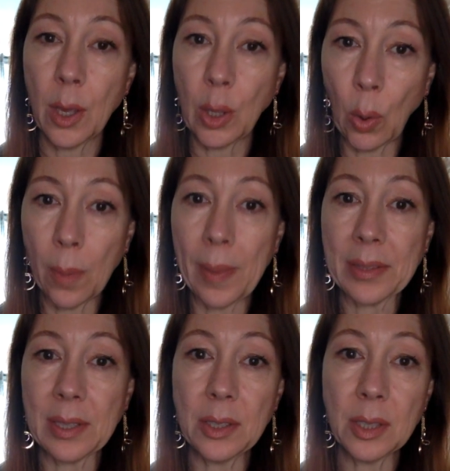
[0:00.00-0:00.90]
your
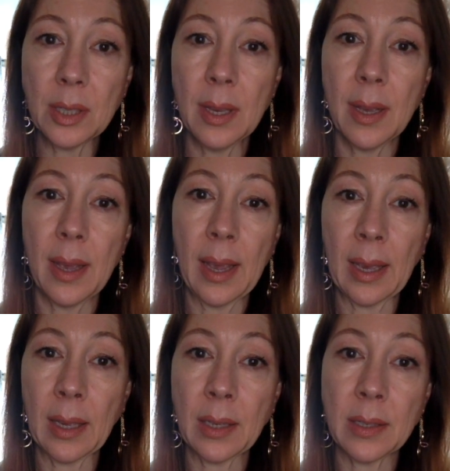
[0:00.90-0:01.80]
message
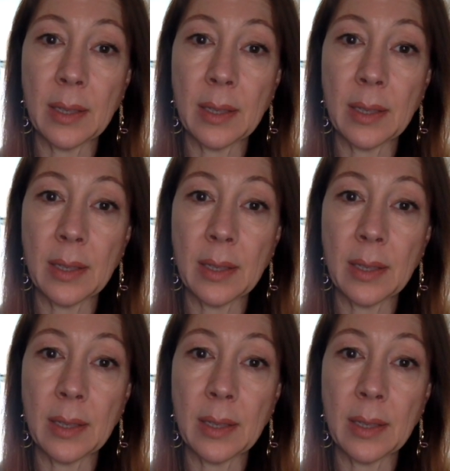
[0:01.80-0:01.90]
and